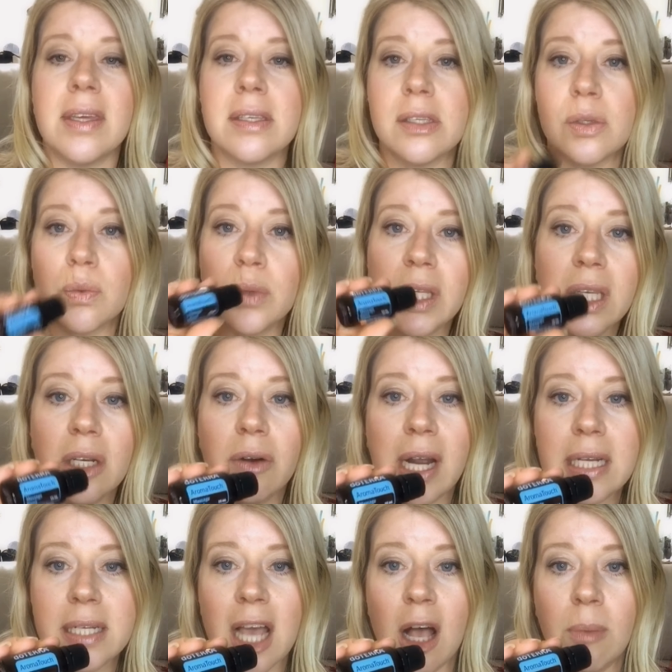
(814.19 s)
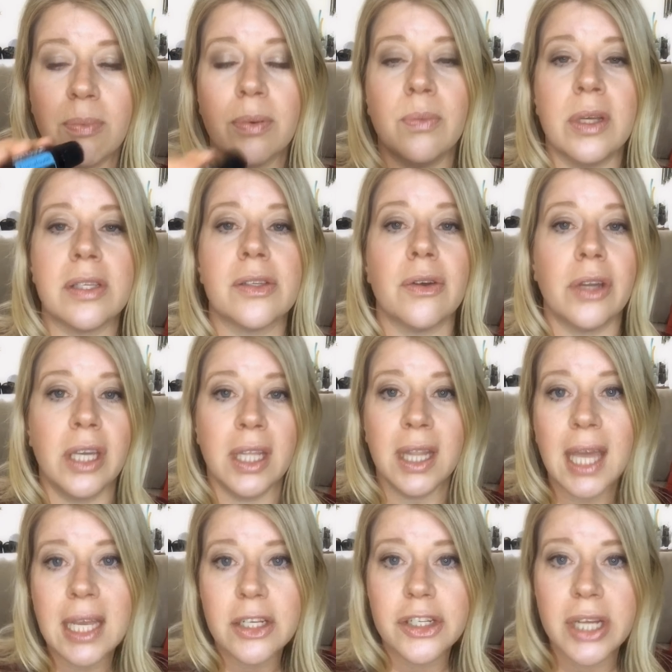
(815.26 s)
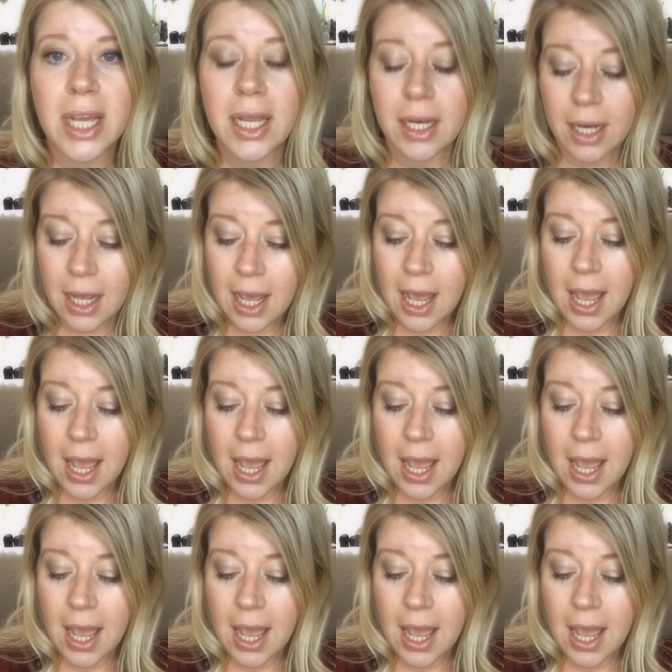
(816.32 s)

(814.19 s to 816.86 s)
this is really great to help with circulation